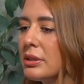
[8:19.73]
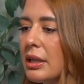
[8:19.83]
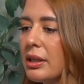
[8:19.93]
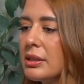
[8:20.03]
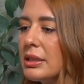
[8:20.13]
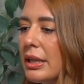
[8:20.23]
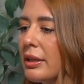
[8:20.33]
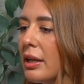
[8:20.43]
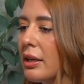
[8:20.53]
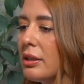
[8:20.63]
I could say
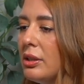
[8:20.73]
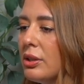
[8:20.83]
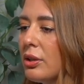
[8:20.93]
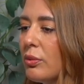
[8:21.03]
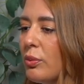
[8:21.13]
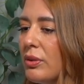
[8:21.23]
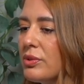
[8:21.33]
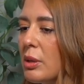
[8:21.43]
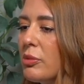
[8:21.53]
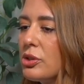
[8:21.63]
that we've
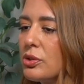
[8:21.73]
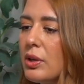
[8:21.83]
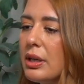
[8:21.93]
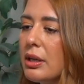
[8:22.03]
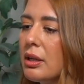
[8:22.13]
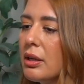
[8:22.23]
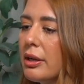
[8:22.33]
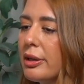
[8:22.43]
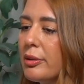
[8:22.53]
demonstrated